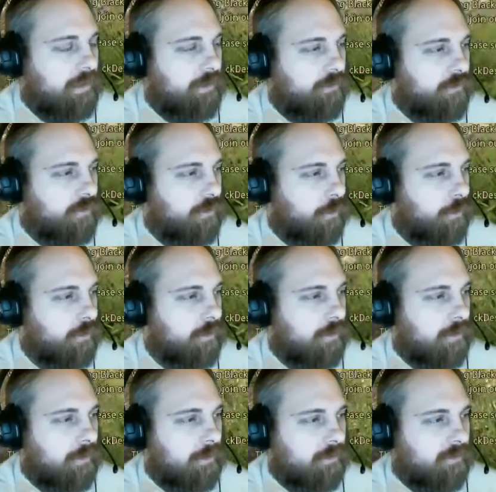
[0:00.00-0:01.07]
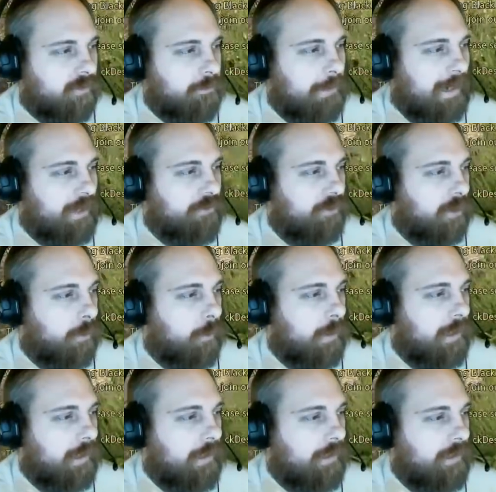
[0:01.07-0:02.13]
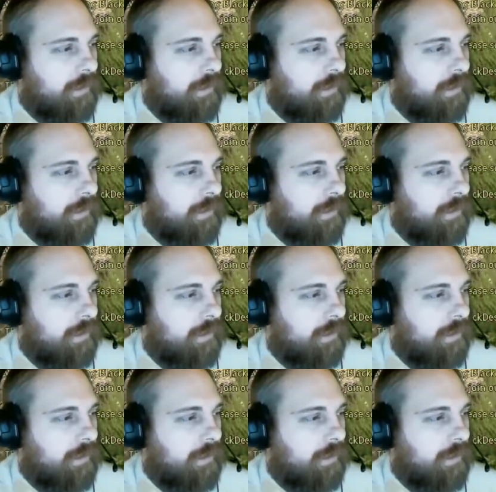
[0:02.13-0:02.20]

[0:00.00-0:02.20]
start smashing away,